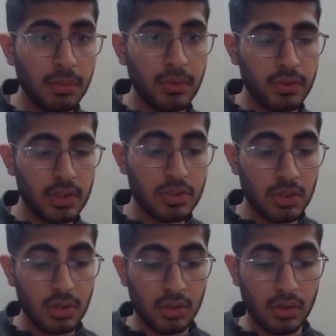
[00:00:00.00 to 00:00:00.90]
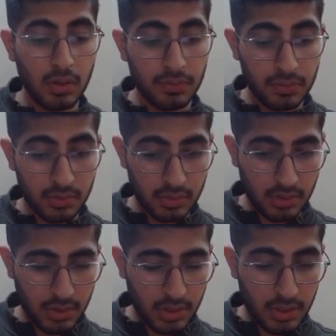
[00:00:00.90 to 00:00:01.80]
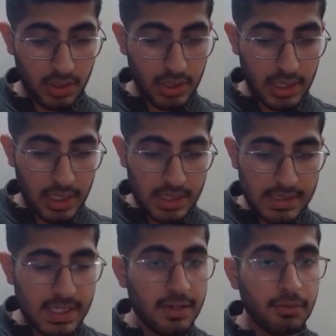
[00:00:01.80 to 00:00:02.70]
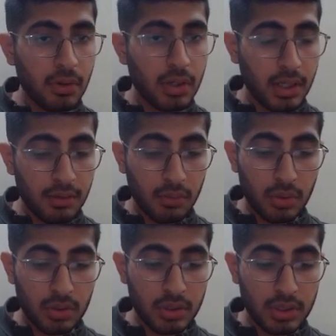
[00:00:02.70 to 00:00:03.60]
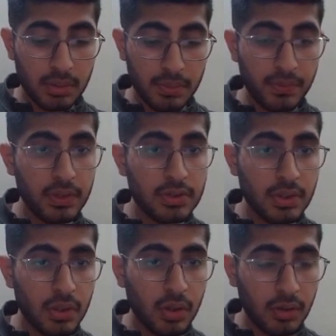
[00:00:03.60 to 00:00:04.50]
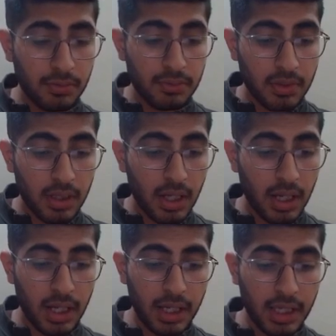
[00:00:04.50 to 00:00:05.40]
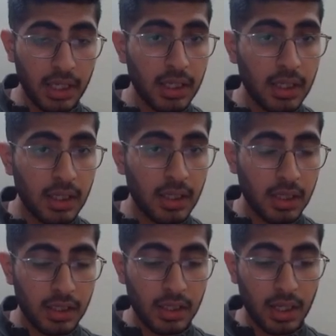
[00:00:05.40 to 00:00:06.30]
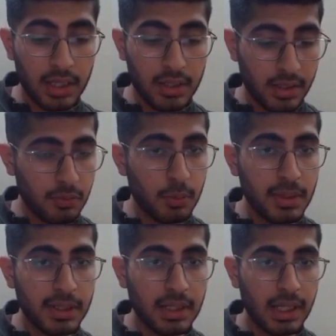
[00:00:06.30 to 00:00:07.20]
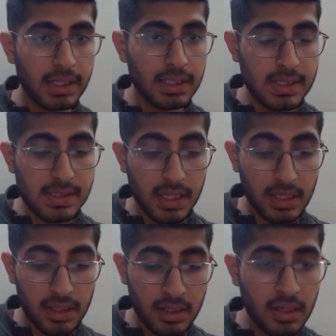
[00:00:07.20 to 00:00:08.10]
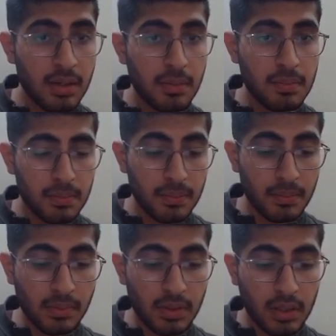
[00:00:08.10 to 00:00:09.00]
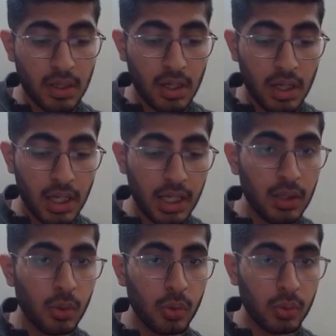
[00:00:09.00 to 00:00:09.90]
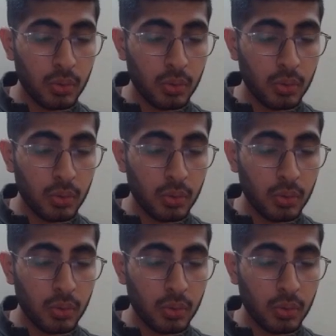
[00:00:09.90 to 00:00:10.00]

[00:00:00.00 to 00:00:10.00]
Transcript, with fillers: position of, say for I want position of hi, and it would be written like this, in hello